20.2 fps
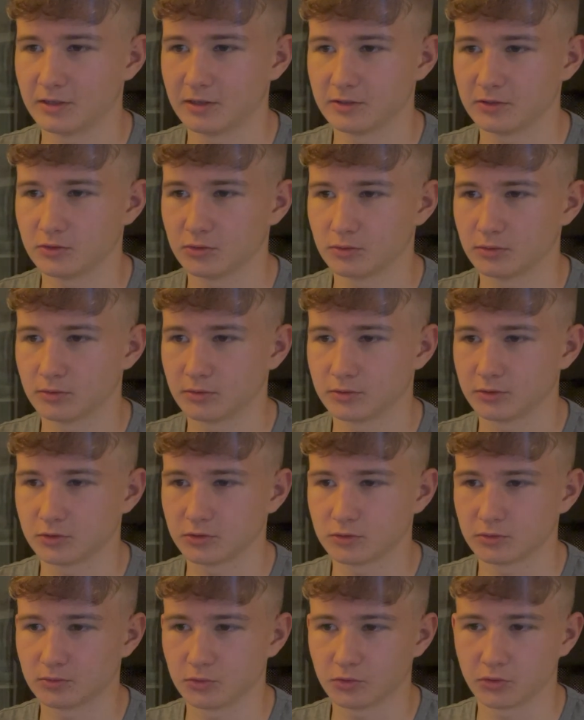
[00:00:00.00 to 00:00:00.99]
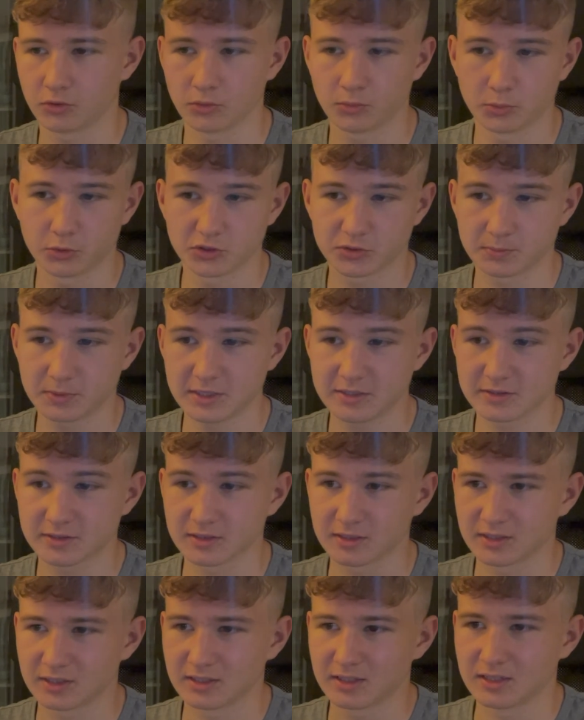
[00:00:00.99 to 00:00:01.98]
your worst piece.
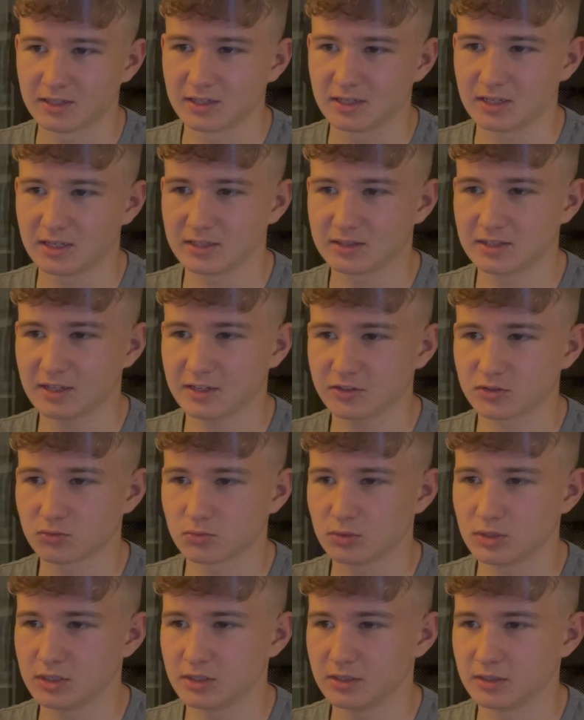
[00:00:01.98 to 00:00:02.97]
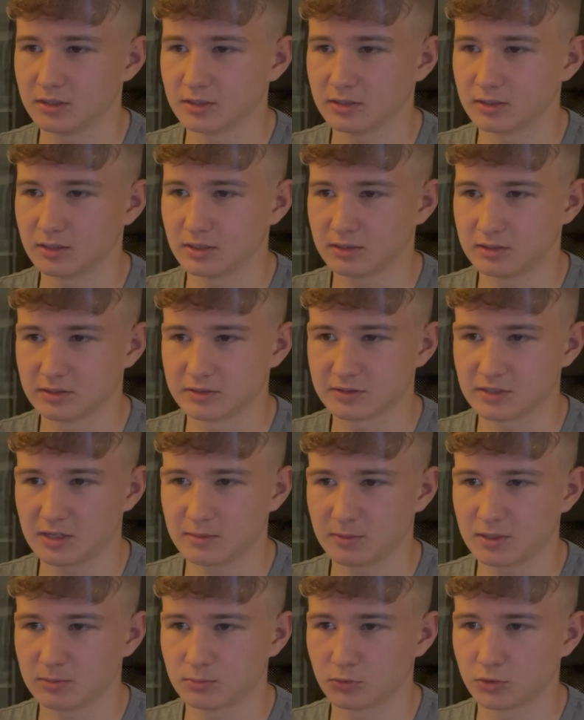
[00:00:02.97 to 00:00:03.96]
It doesn't really hit the
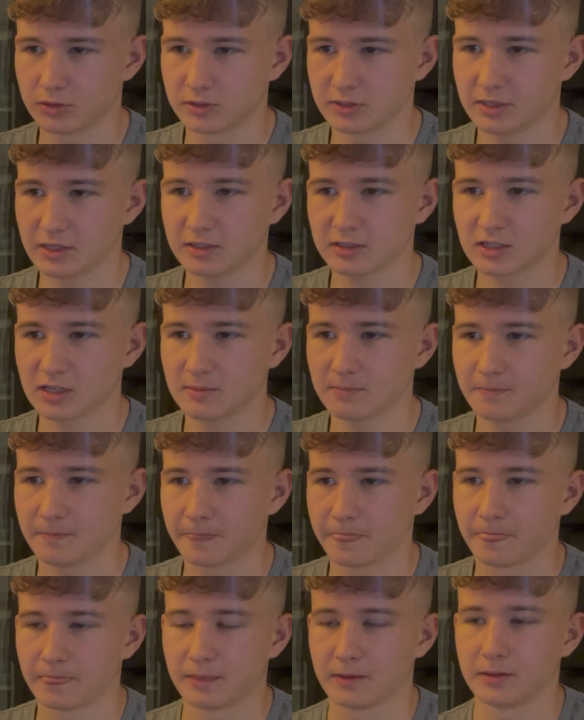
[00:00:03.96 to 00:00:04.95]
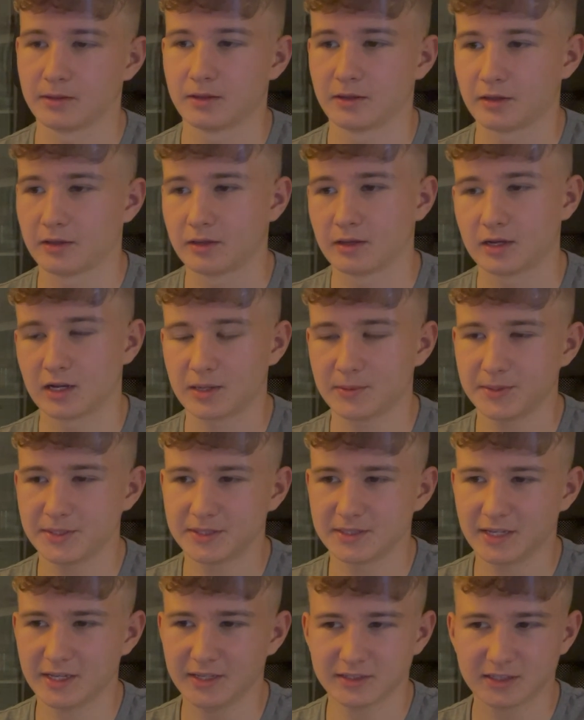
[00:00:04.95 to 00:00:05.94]
same anymore in the end game. I mean,
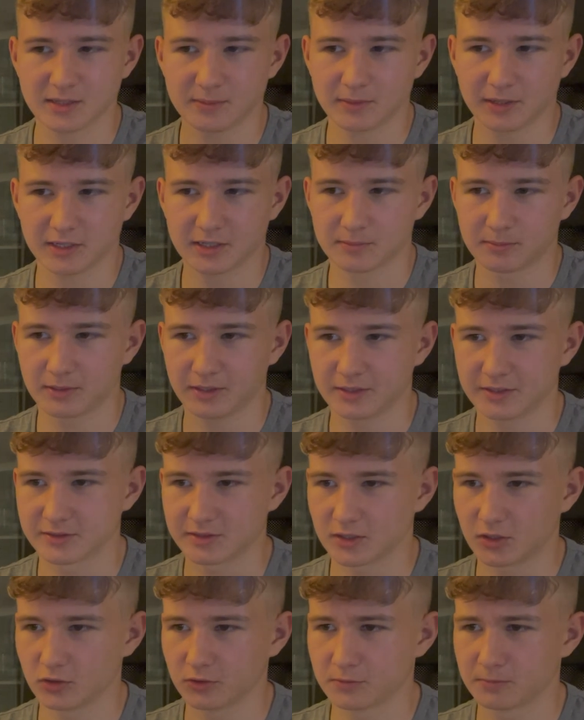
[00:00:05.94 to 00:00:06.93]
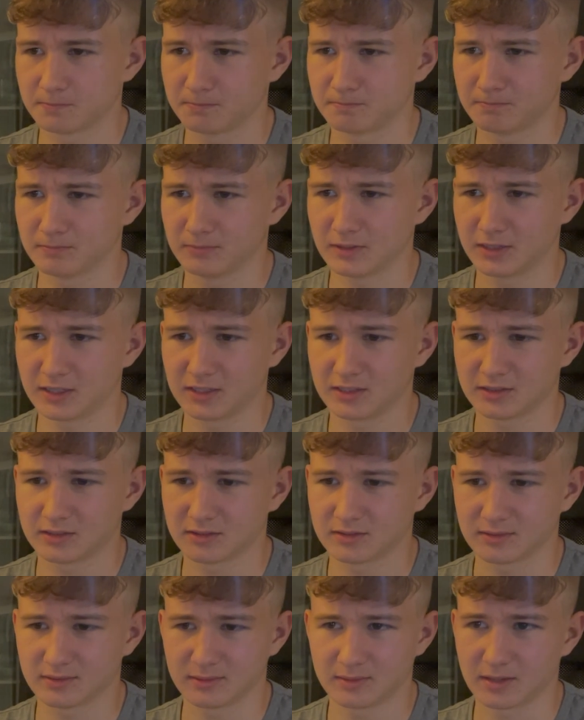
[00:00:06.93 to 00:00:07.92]
the end game, I can play this out, and
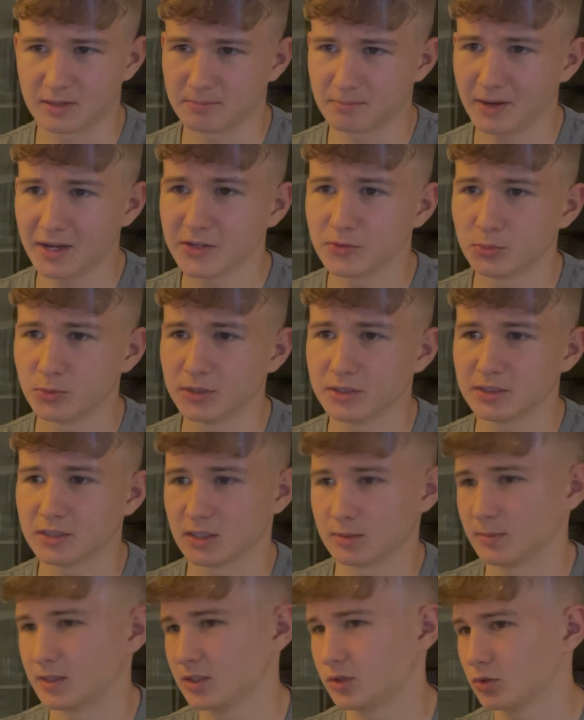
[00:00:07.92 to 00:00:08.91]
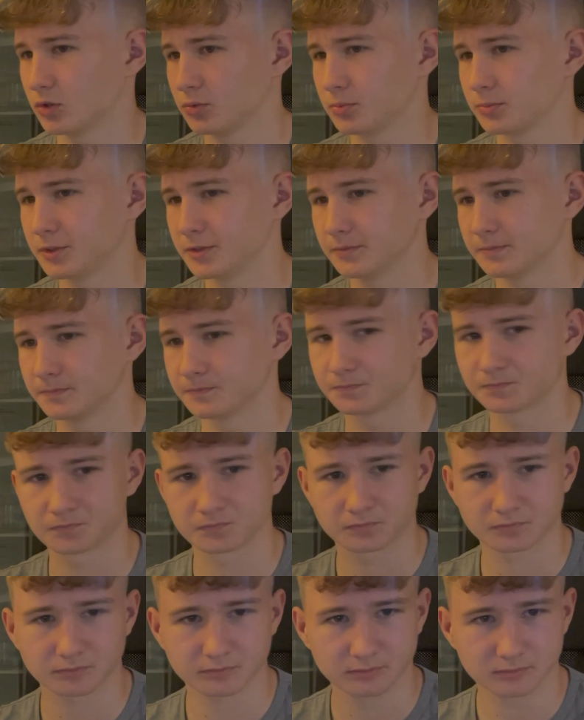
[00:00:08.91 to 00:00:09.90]
I might win, I might not win.
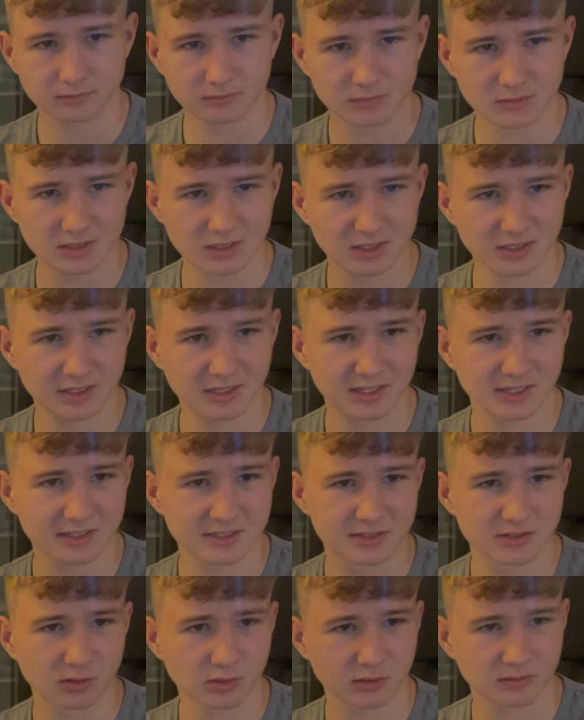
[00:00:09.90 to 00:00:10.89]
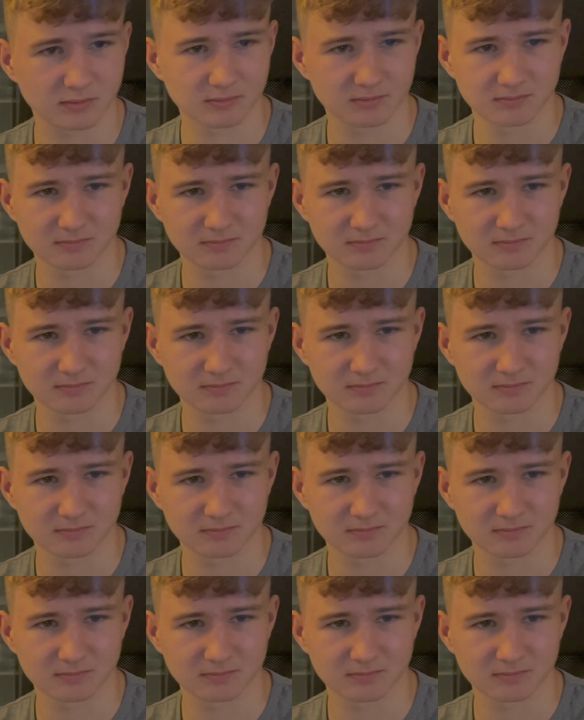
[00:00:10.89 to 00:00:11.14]
It's not